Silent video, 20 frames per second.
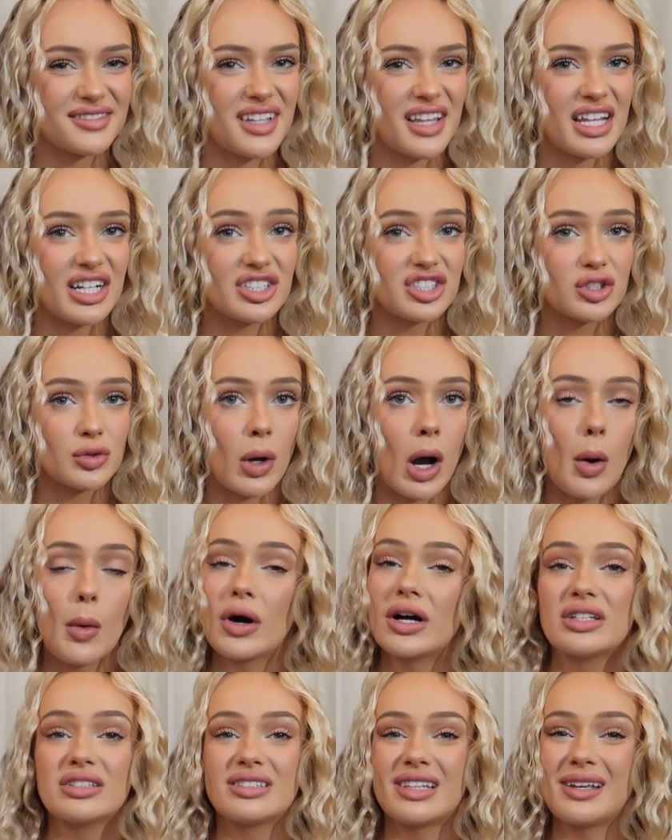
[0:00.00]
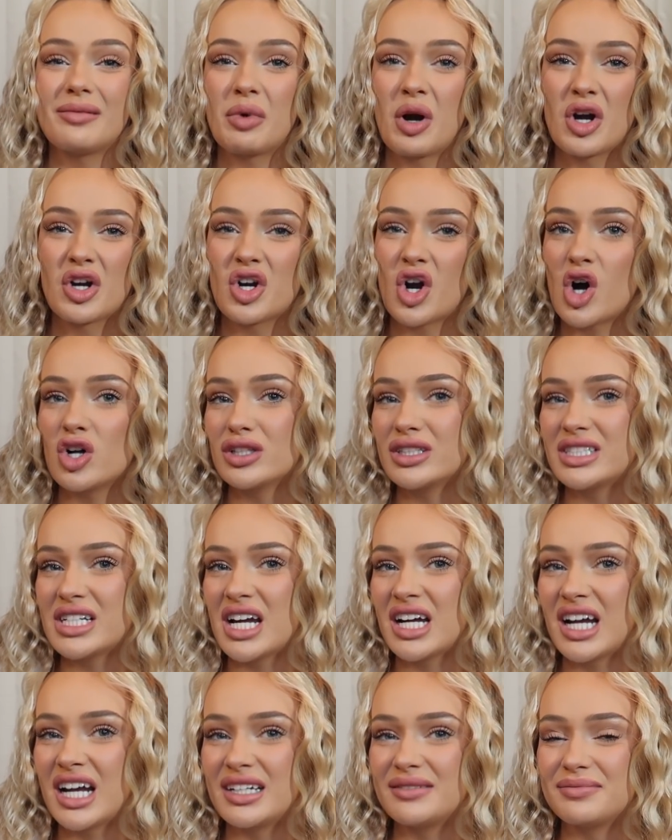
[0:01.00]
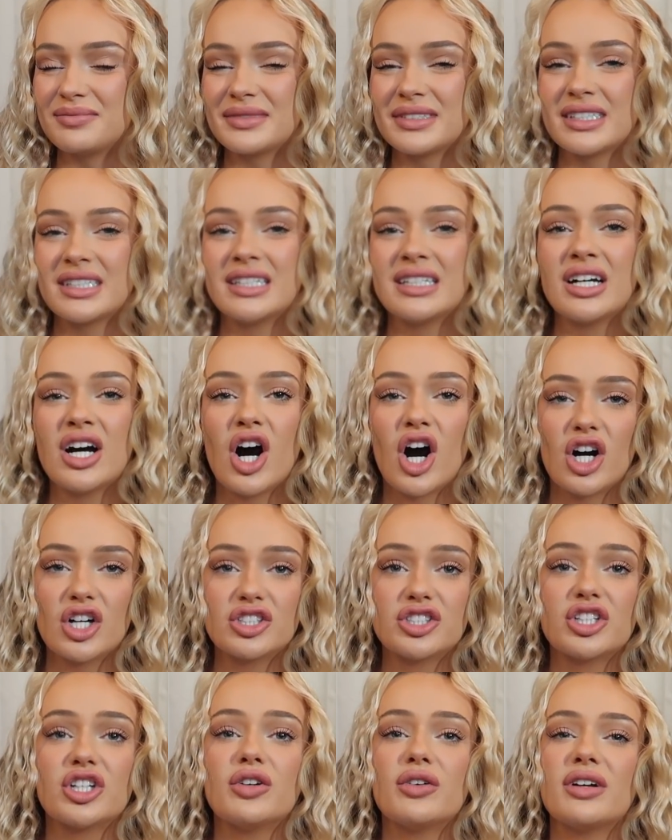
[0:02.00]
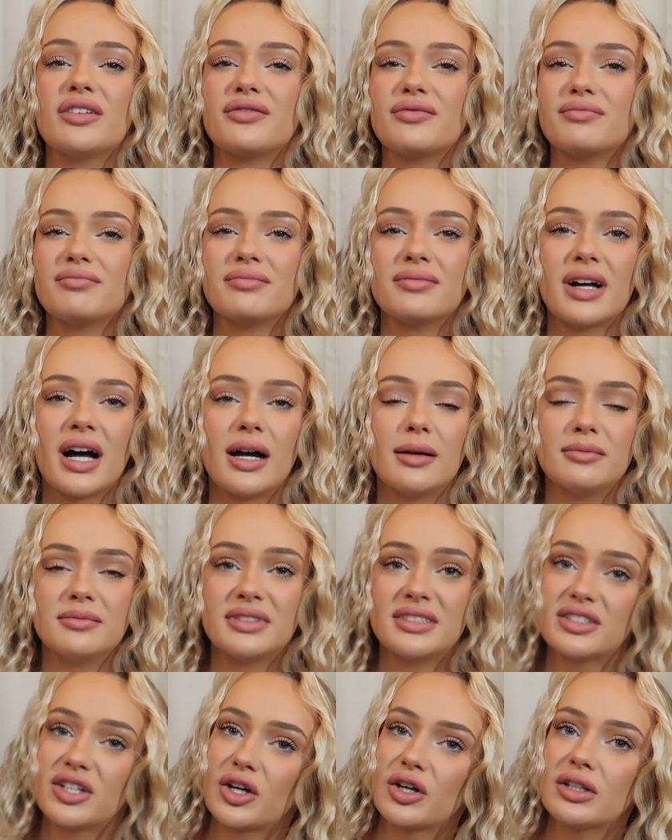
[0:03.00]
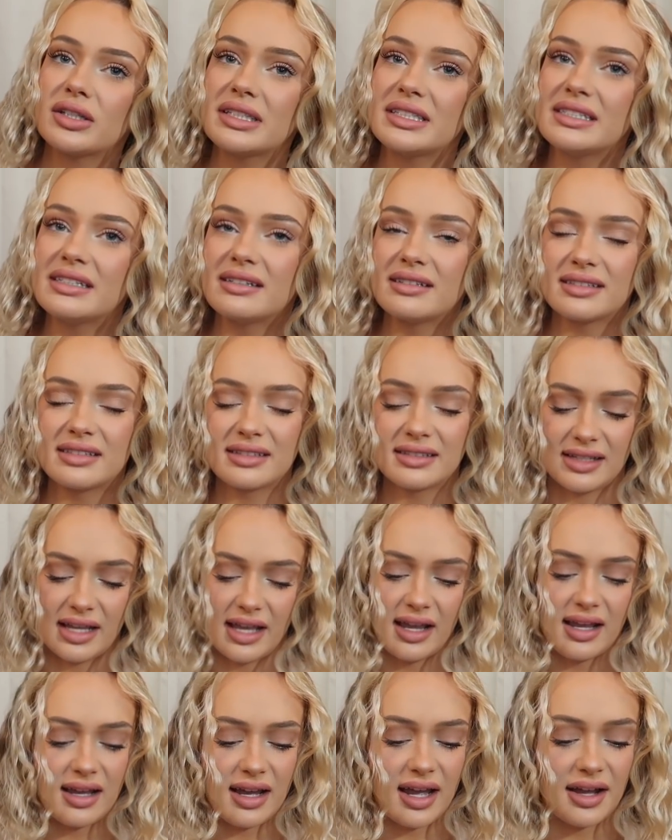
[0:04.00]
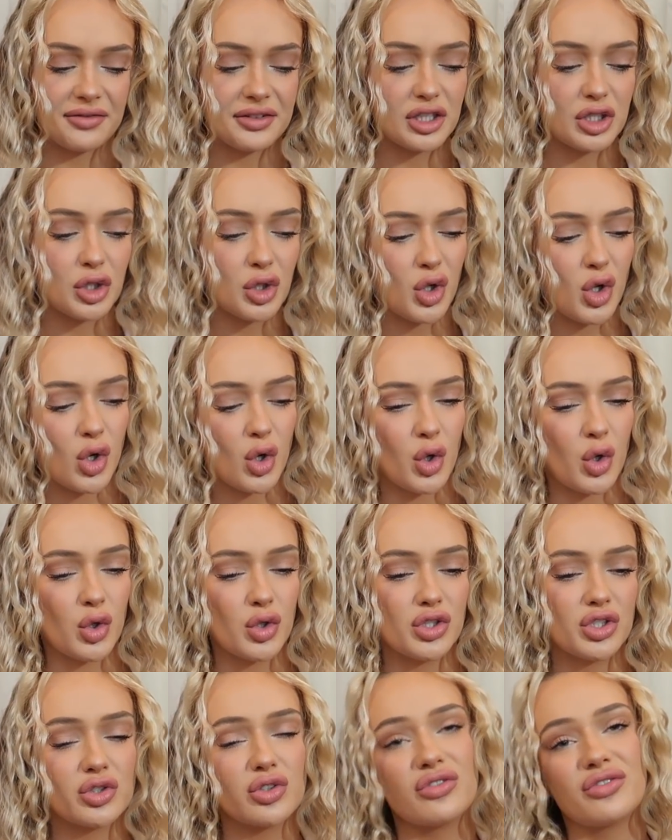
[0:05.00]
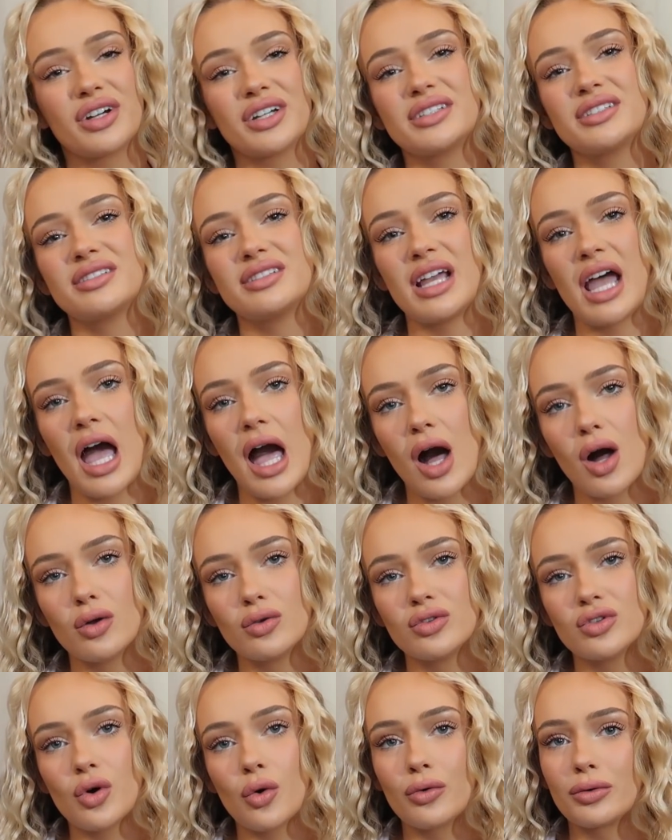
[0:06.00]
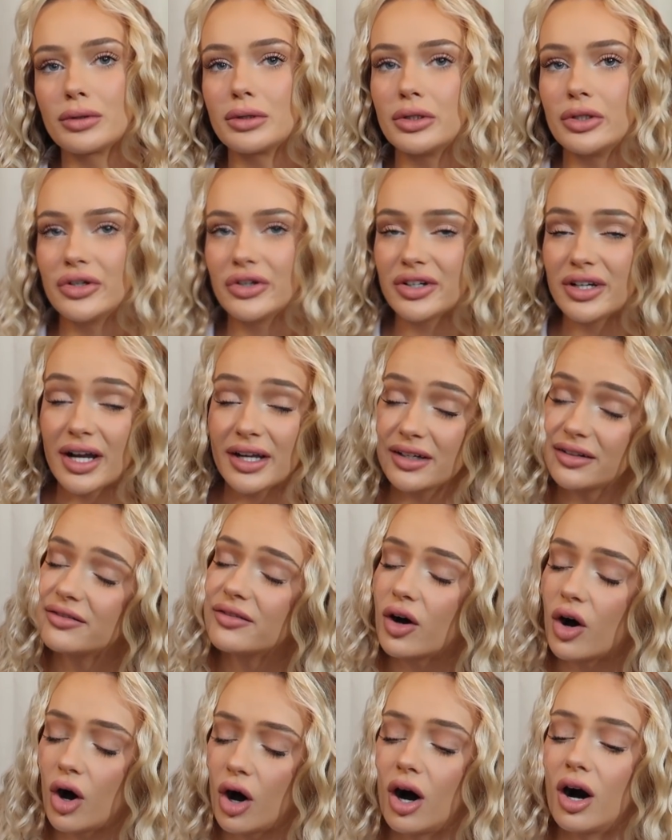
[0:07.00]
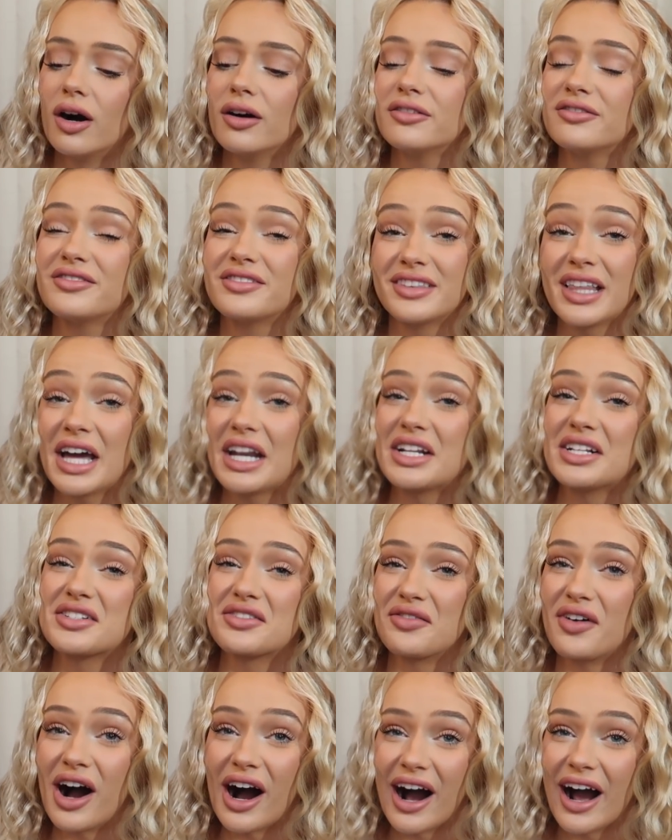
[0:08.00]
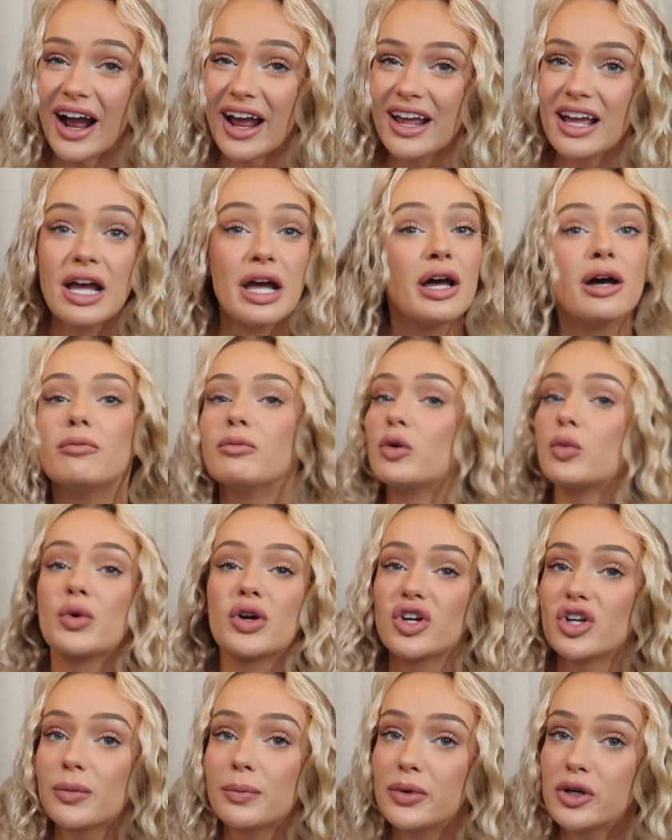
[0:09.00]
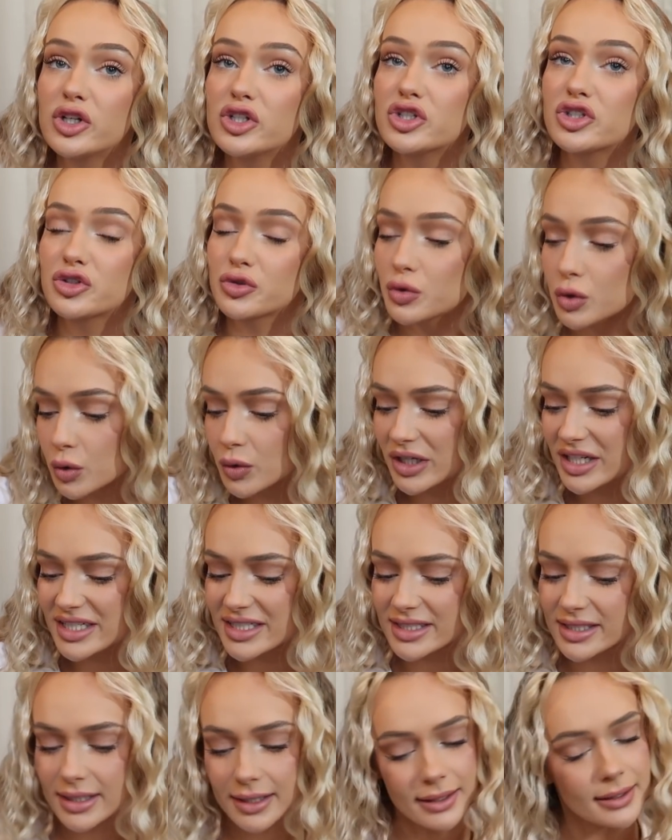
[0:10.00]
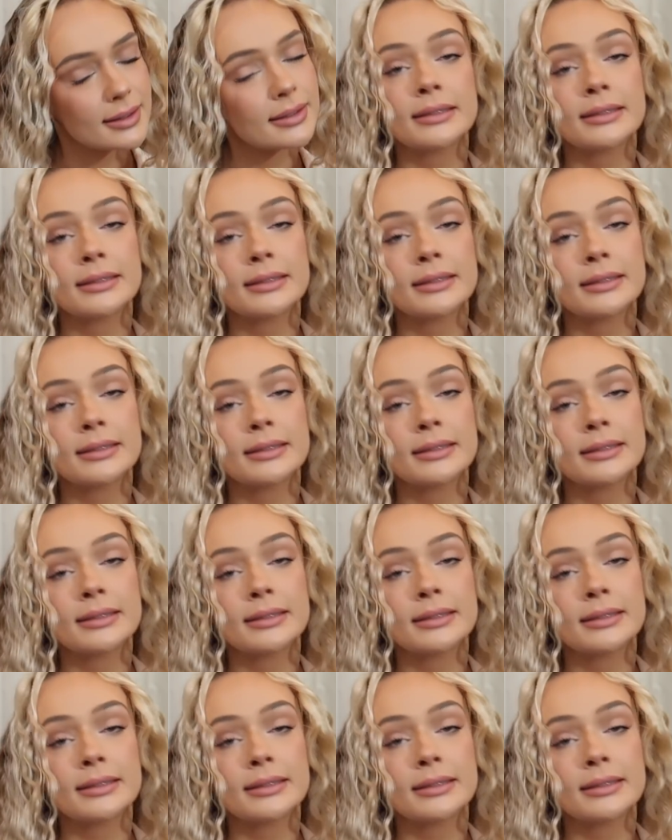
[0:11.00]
They're chihuahuas, they bark all the time. Also, if I'm currently sick, I have a little cold, so if I sound or look kind of off, that is why. But we're gonna push through it.